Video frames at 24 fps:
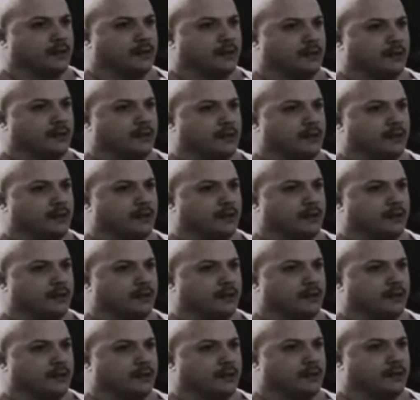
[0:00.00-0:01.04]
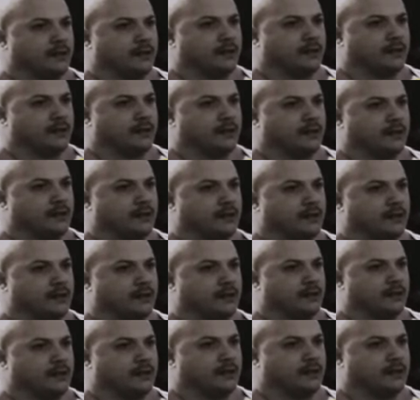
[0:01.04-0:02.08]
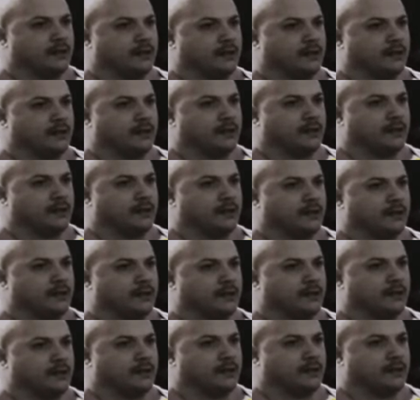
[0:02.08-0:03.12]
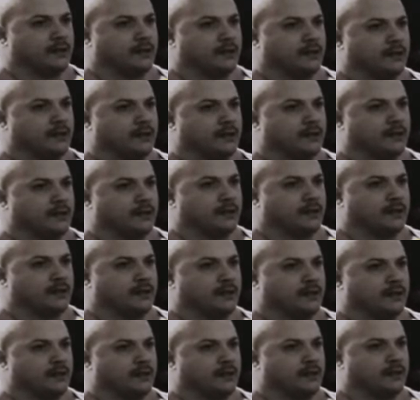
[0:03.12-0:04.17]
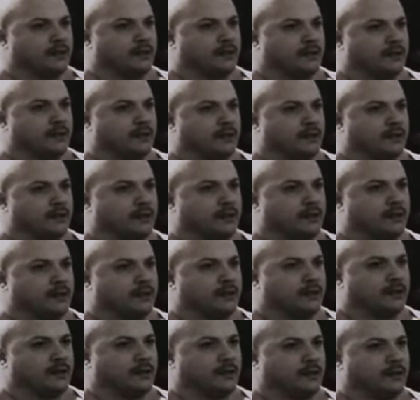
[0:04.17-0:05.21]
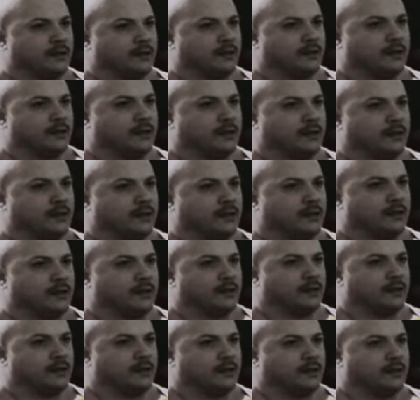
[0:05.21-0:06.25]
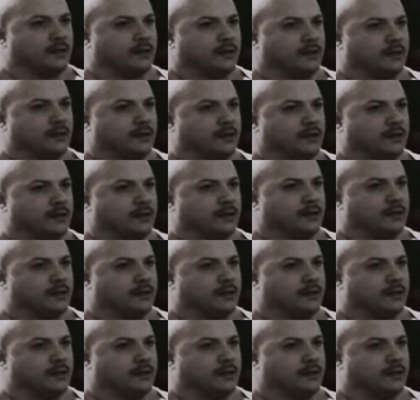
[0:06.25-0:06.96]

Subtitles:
The person shown says nothing.